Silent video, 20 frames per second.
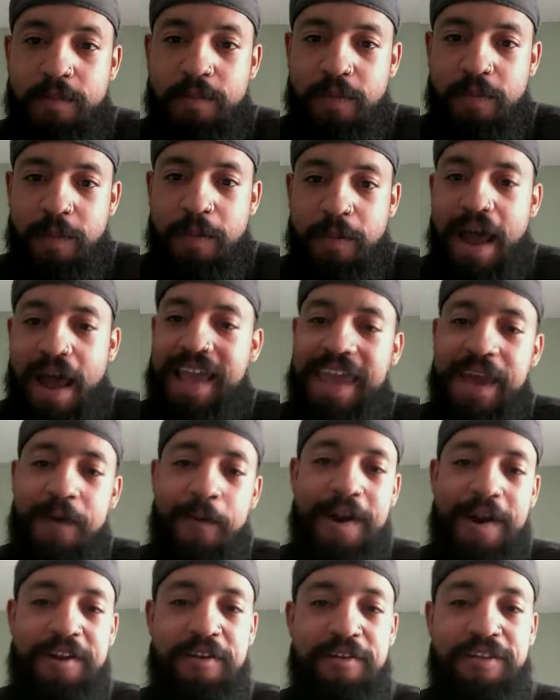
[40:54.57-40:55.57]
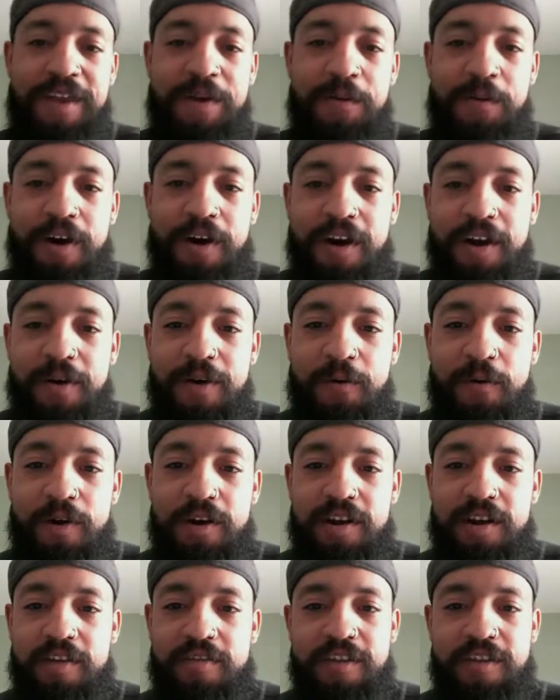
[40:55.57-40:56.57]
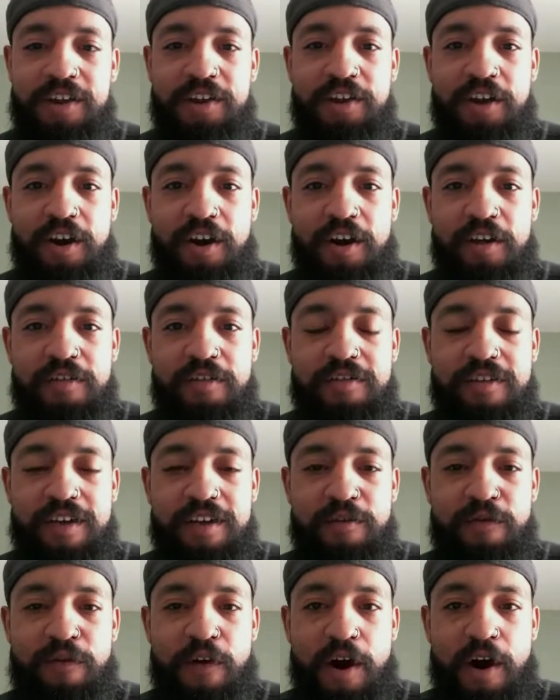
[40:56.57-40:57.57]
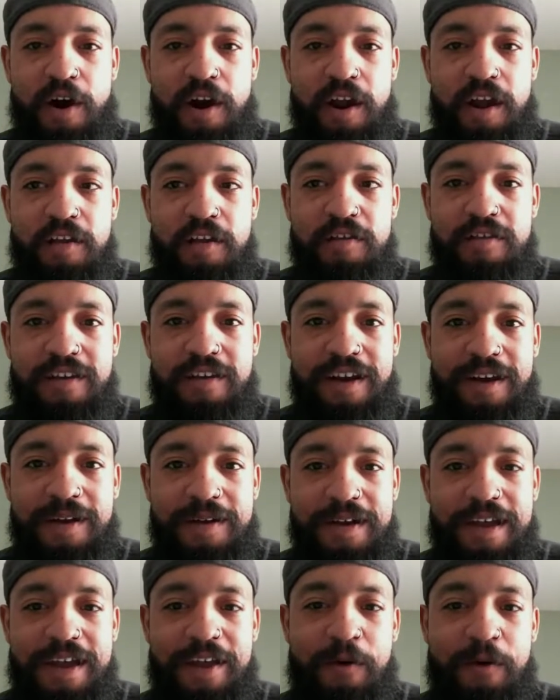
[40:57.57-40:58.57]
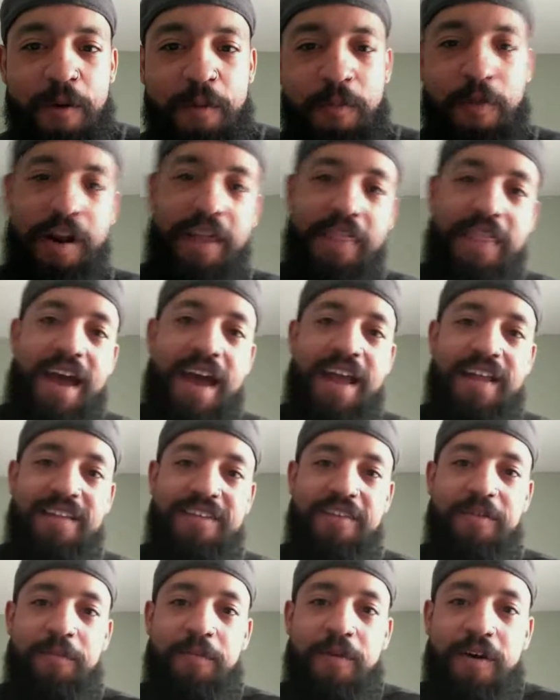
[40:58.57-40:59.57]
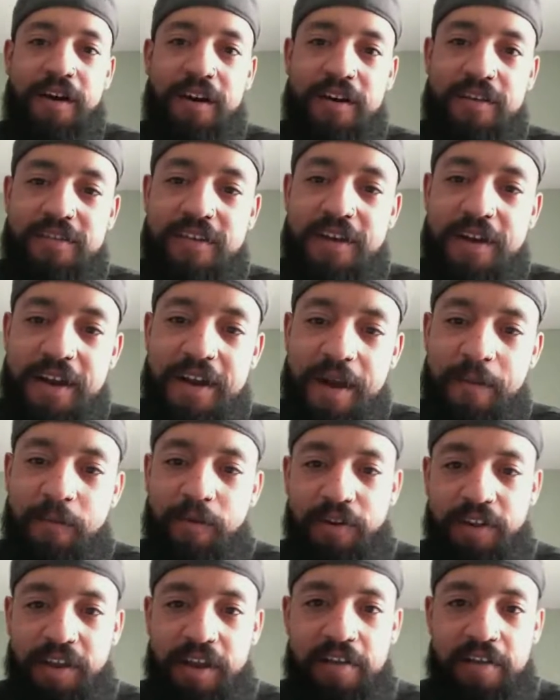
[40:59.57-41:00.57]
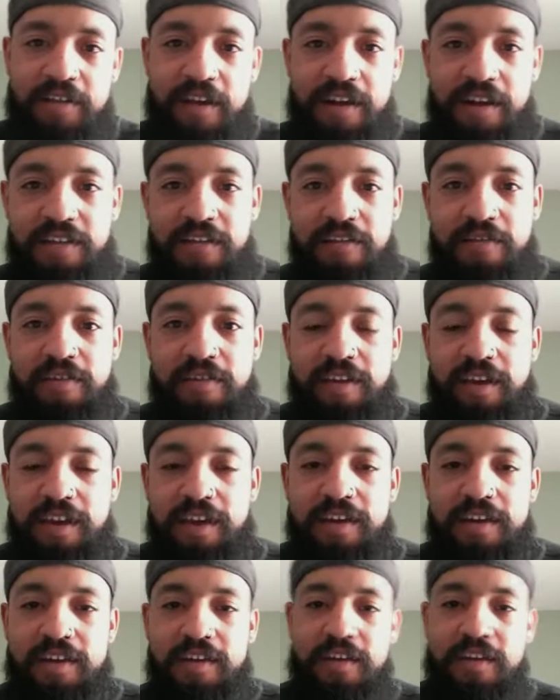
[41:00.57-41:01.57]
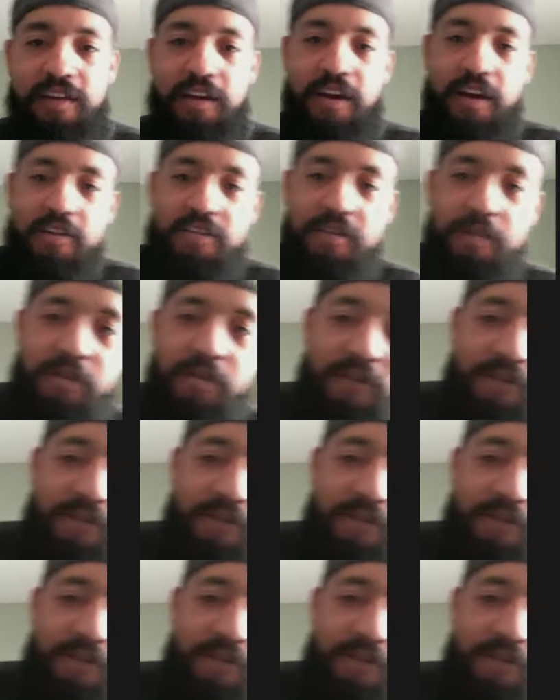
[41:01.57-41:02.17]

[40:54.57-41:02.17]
But I can't wait to see what Disney does as far as incorporating that into the parks. And I'm really excited to see some of the